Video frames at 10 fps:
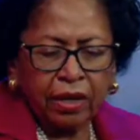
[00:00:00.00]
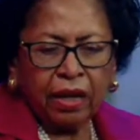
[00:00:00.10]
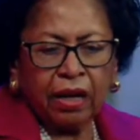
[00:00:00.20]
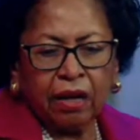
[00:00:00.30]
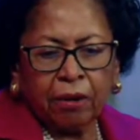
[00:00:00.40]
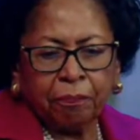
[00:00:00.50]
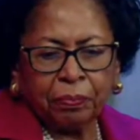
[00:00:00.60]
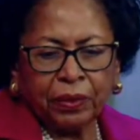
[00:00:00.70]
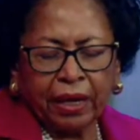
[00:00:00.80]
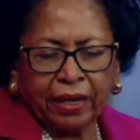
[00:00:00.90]
Um,
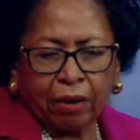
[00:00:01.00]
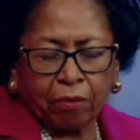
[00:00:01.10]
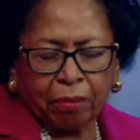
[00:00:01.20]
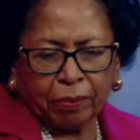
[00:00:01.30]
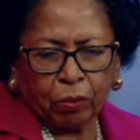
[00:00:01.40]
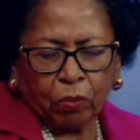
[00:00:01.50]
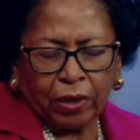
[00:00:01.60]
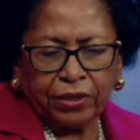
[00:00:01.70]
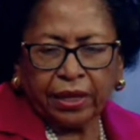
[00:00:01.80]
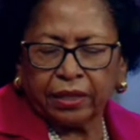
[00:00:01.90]
and I remember
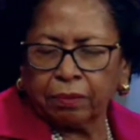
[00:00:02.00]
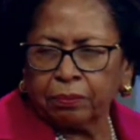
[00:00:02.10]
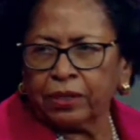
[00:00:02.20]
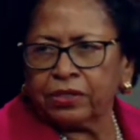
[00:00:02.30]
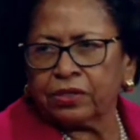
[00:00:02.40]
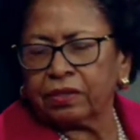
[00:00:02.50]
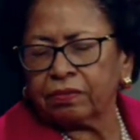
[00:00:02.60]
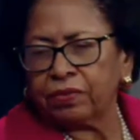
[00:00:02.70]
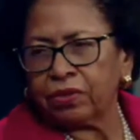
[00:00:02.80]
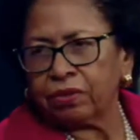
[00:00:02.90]
one day the president
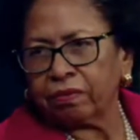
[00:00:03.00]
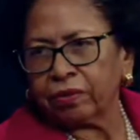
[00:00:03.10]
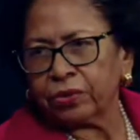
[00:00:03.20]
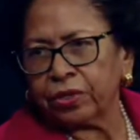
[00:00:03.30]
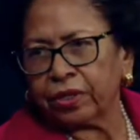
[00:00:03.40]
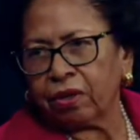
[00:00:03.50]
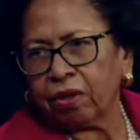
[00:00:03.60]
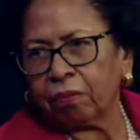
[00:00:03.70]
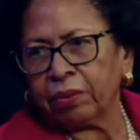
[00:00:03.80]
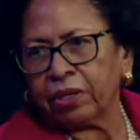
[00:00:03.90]
of the university
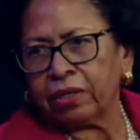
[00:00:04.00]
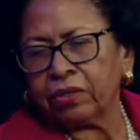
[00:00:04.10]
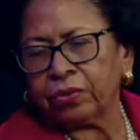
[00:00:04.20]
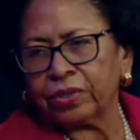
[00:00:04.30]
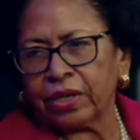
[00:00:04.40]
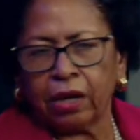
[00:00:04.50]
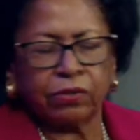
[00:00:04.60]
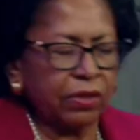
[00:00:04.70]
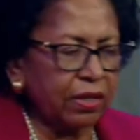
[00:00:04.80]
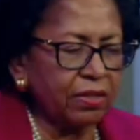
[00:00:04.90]
called me to his house
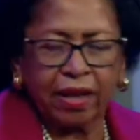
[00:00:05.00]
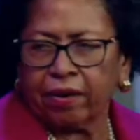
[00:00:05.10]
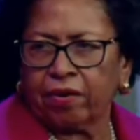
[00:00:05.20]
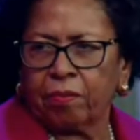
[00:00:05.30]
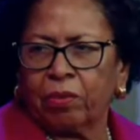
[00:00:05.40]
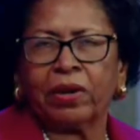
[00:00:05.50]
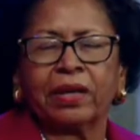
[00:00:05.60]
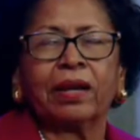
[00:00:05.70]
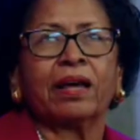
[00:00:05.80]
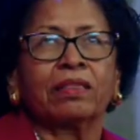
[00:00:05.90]
on a Saturday
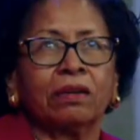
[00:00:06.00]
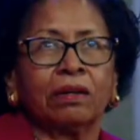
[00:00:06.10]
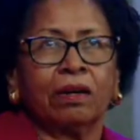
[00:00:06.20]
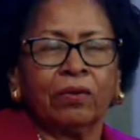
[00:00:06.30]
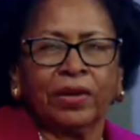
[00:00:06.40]
morning, and I thought,